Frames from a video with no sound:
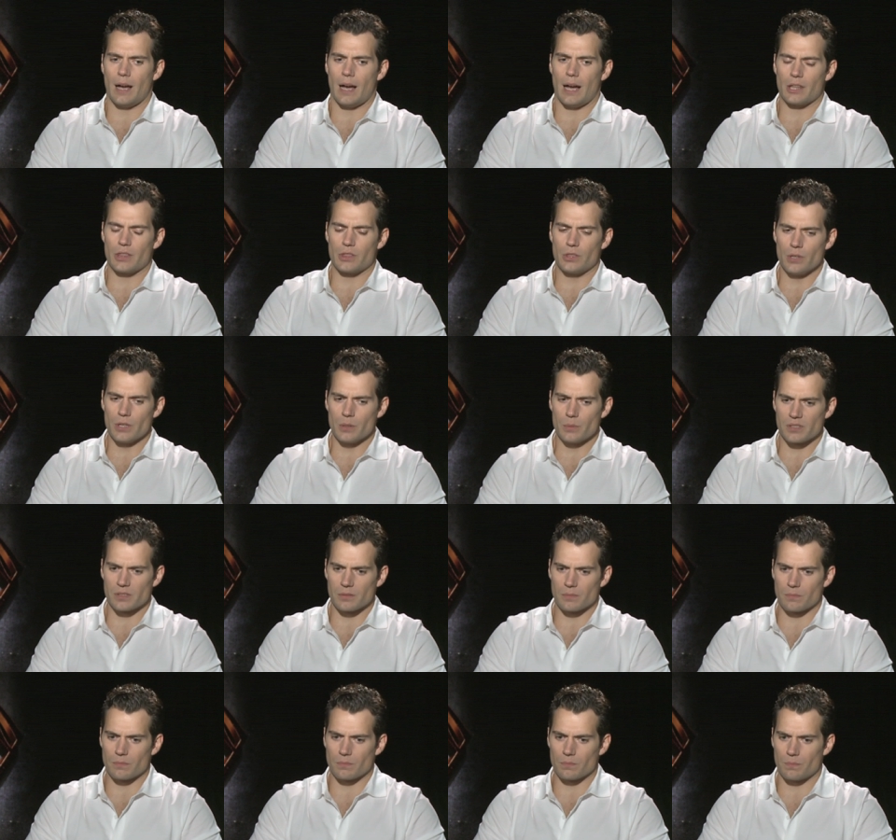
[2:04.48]
I thought it was
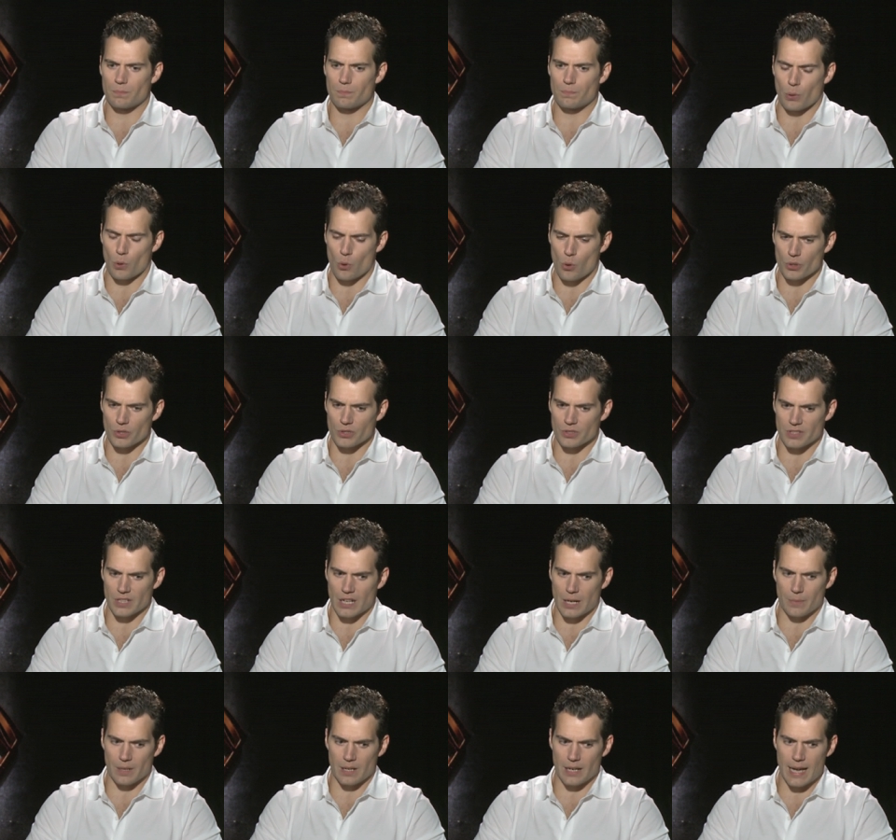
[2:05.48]
important,
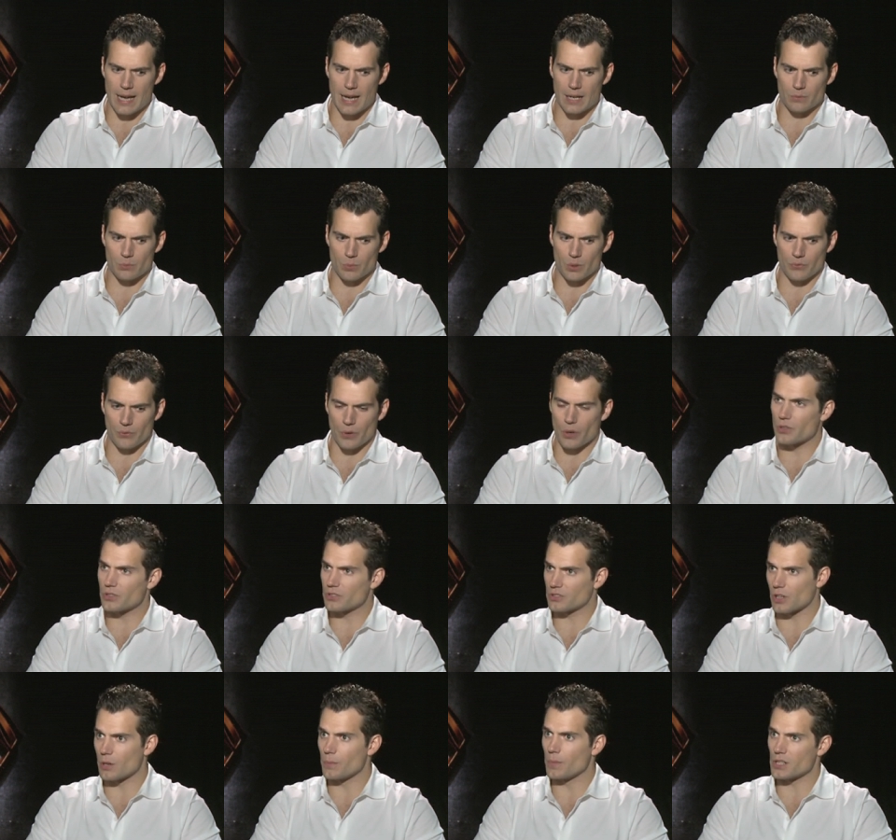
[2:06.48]
and I'm glad we
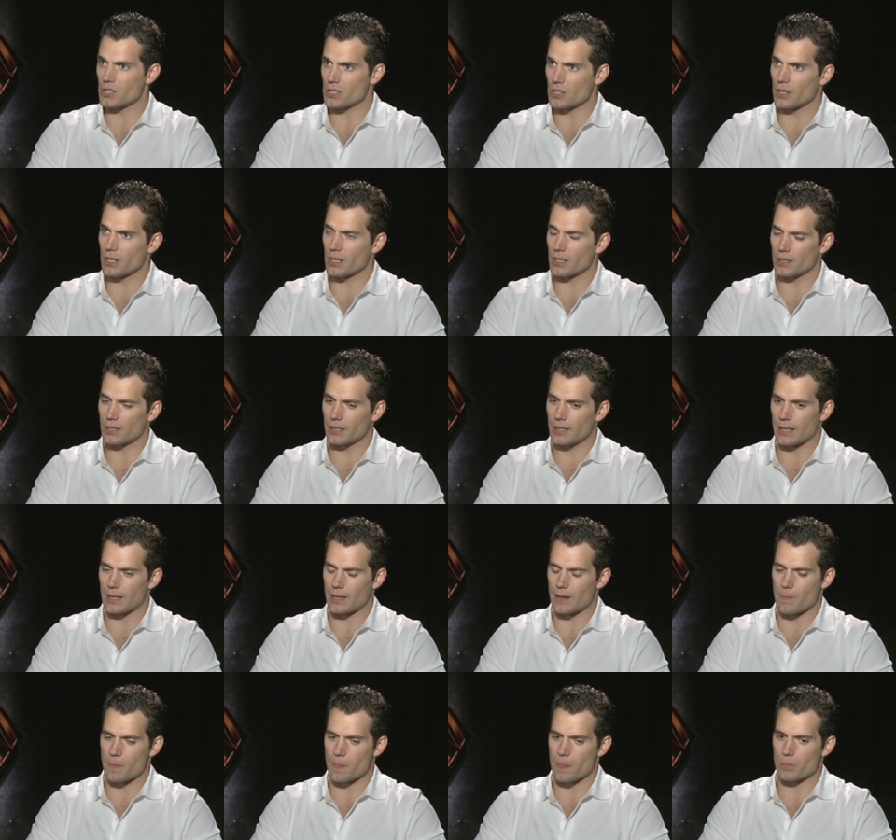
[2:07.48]
focused so much on it,
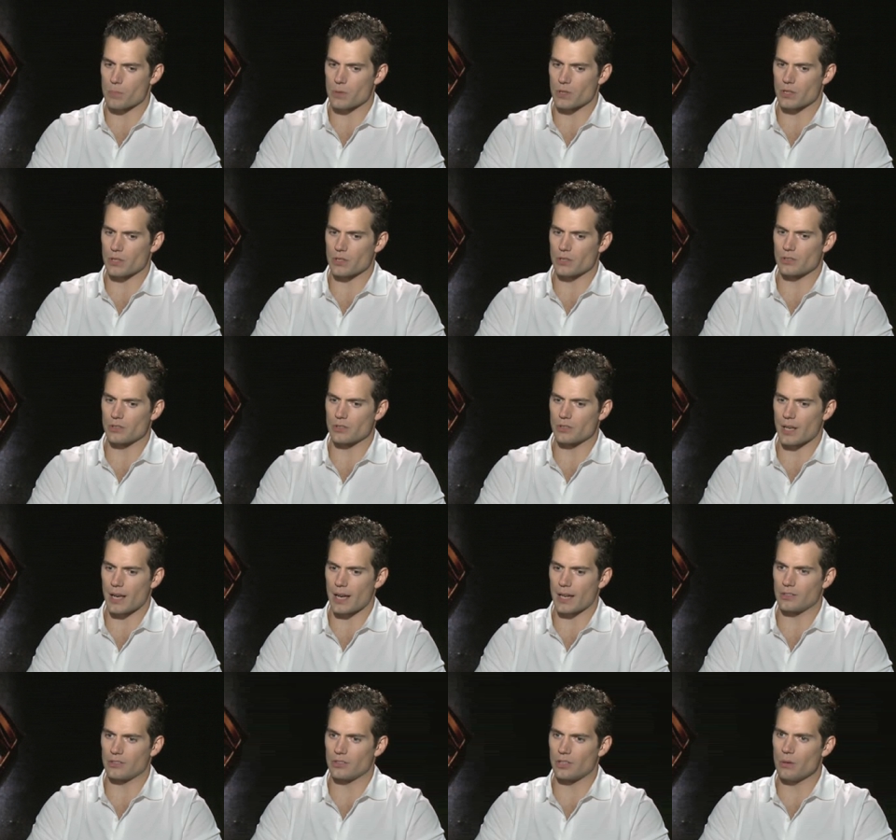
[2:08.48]
um, because
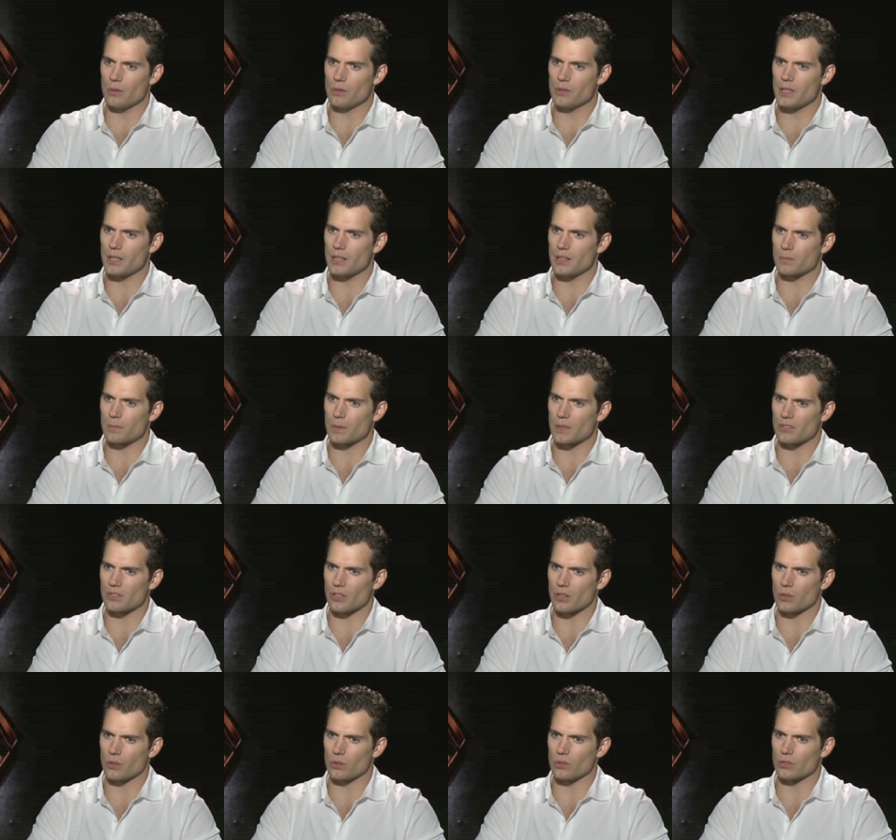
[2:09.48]
I don't think it's been
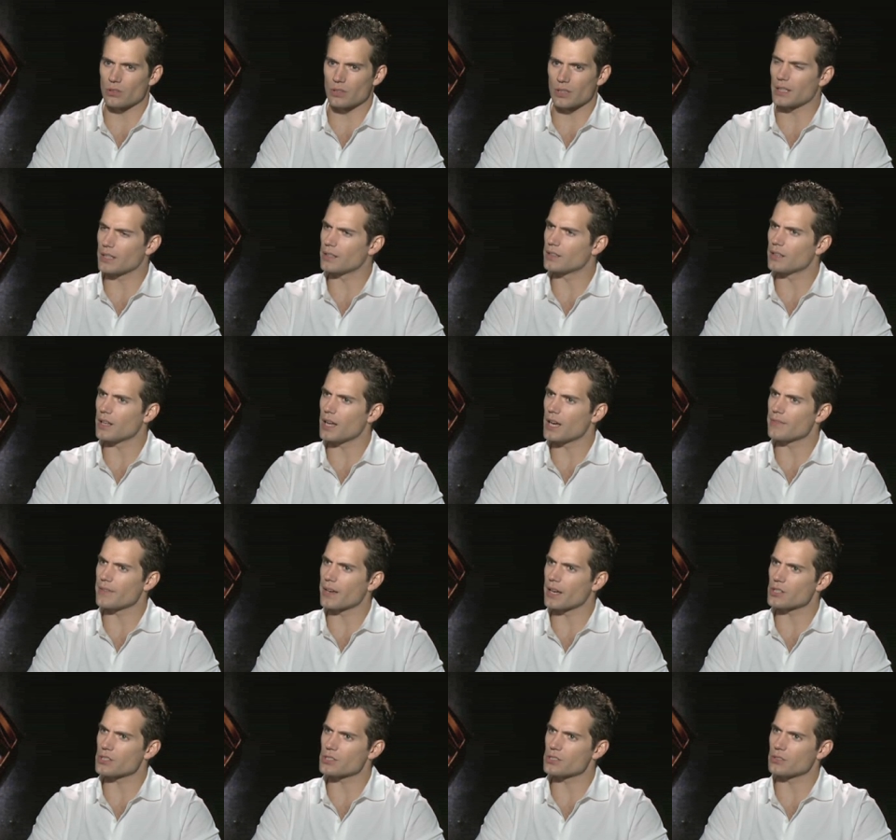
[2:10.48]
told in live
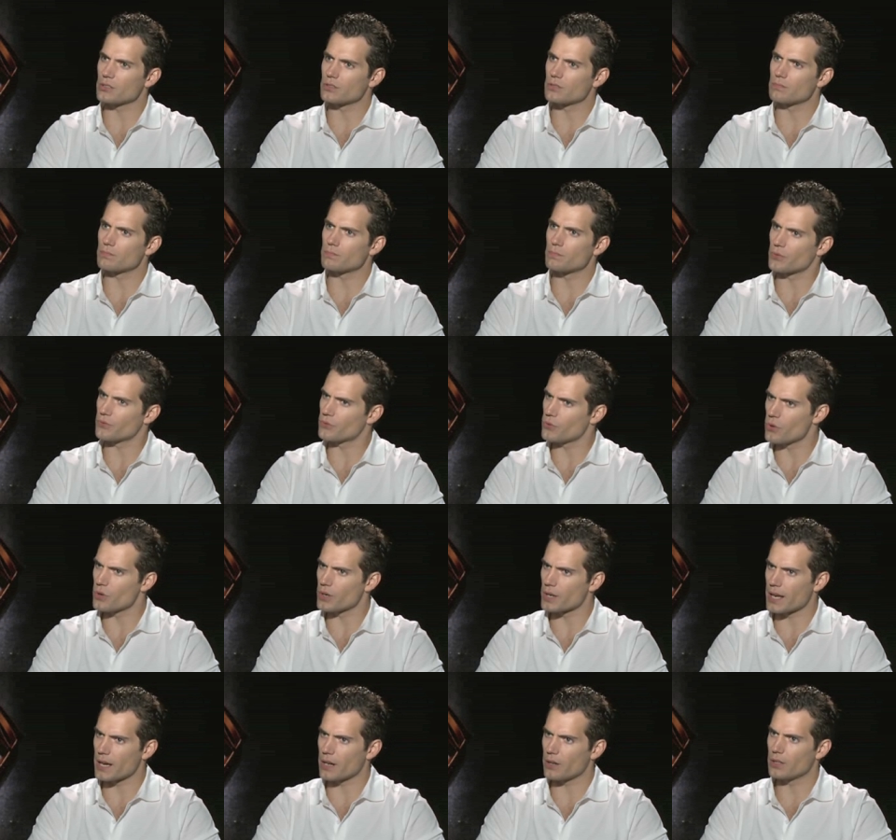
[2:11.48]
action
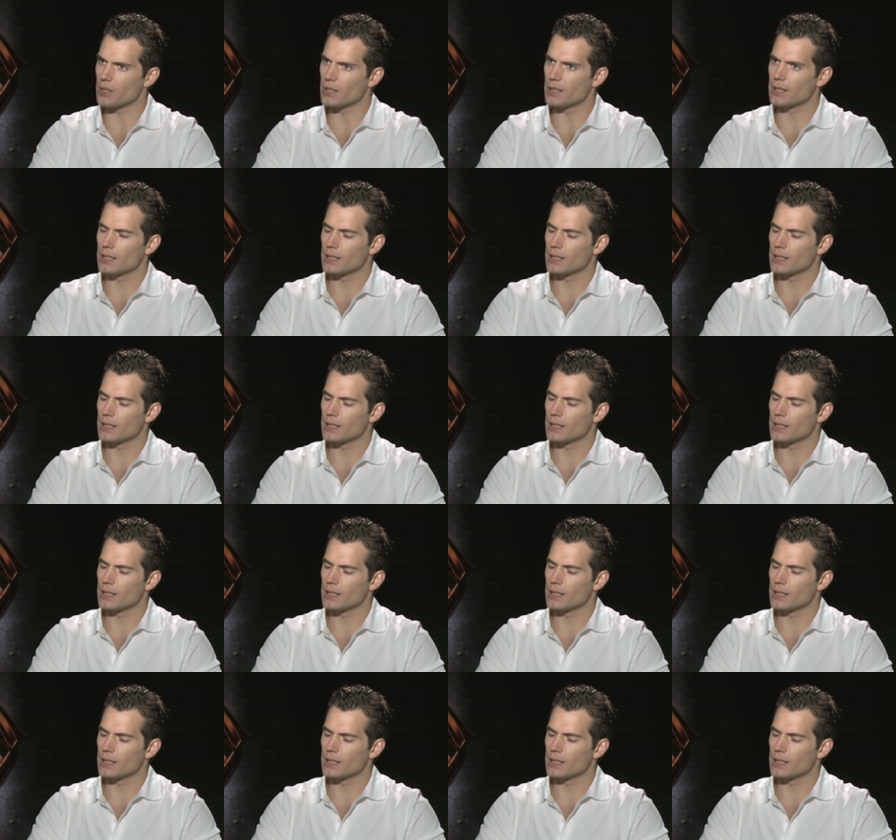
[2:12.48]
before now.